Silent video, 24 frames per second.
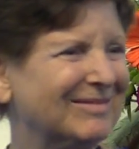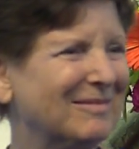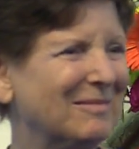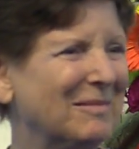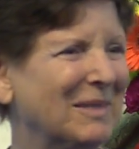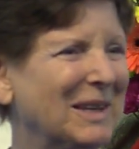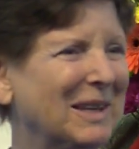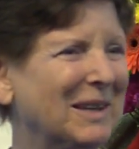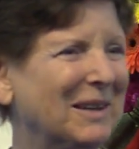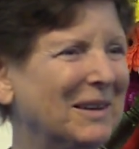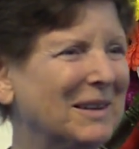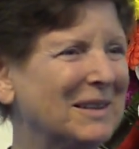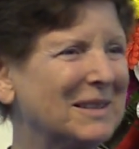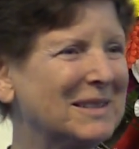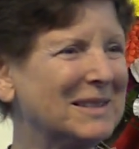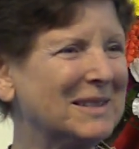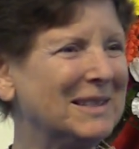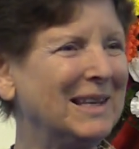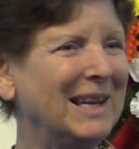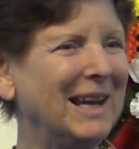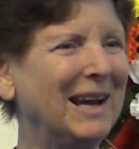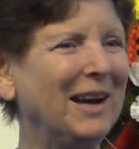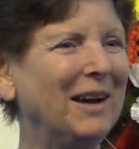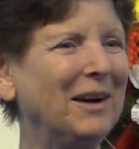because
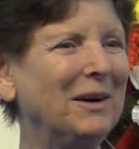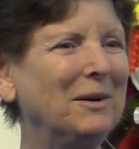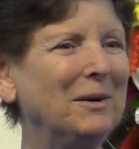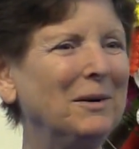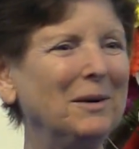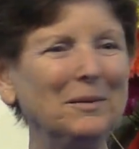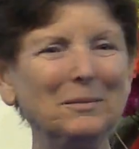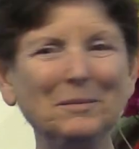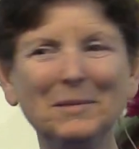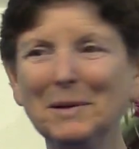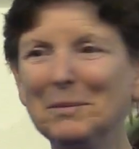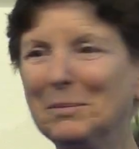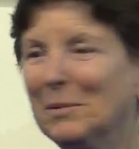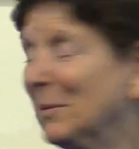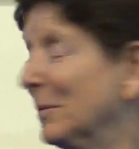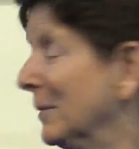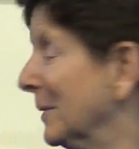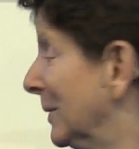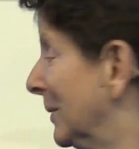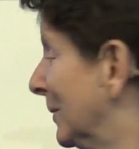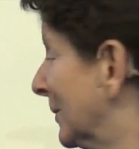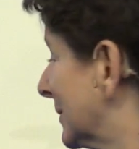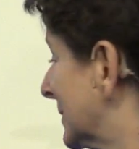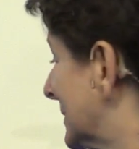now people
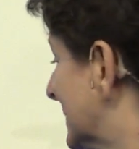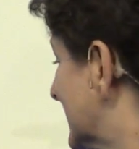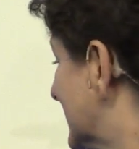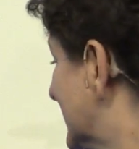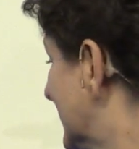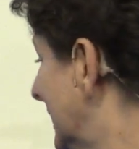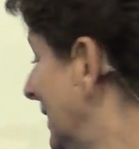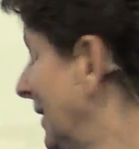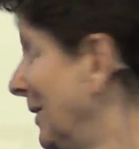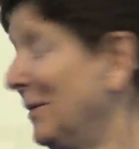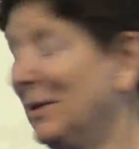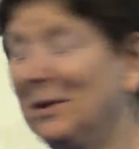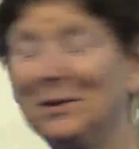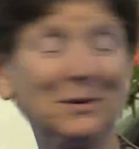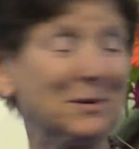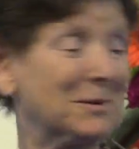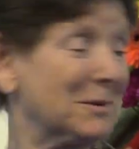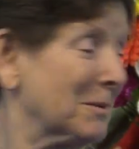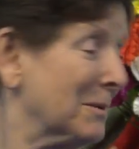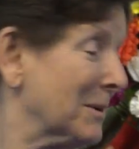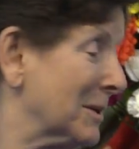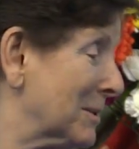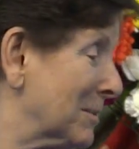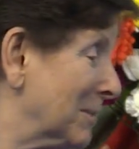would look to see how
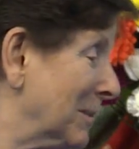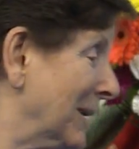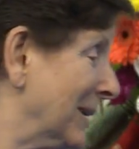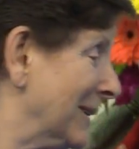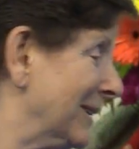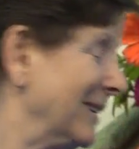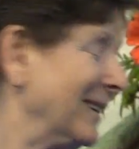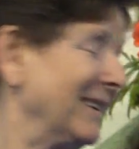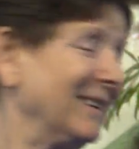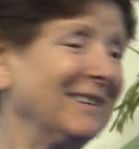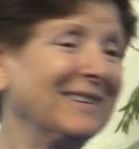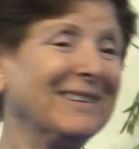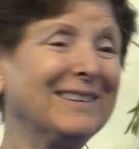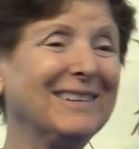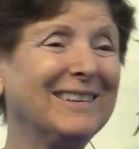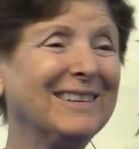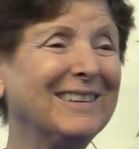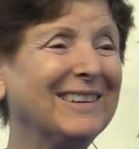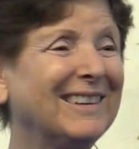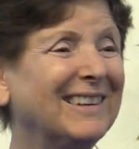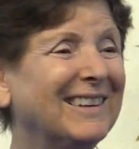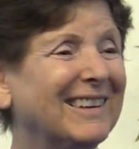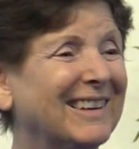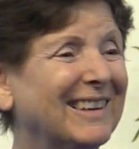others responded,
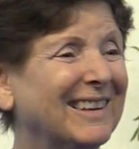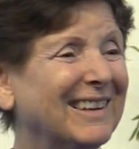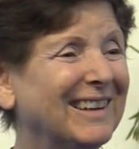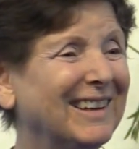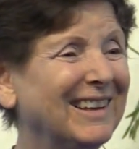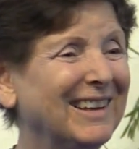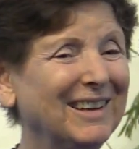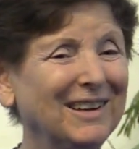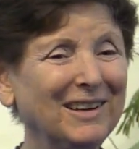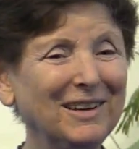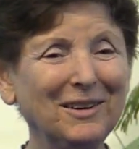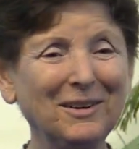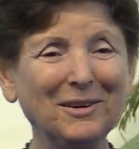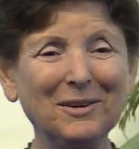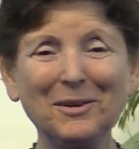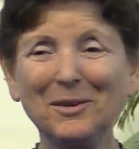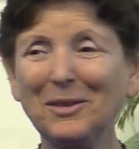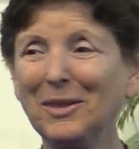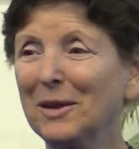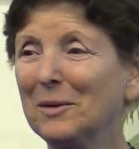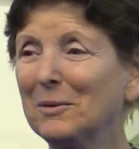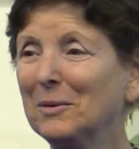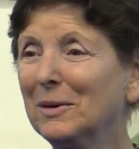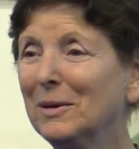or
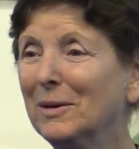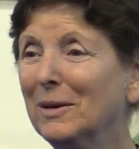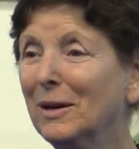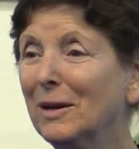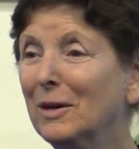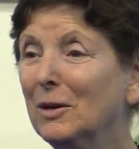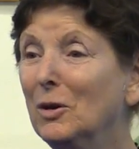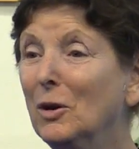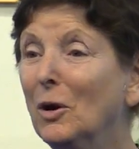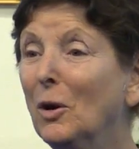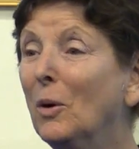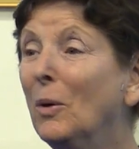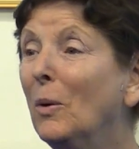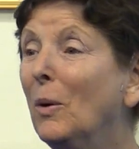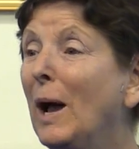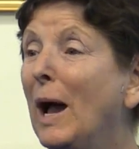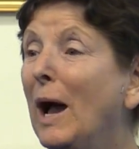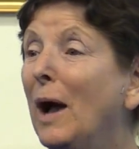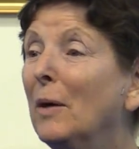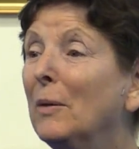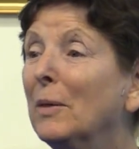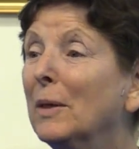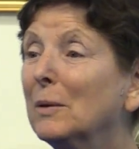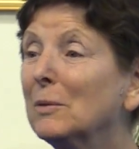they would know
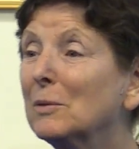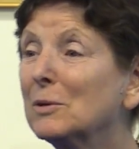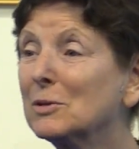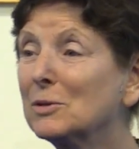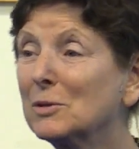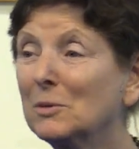how they were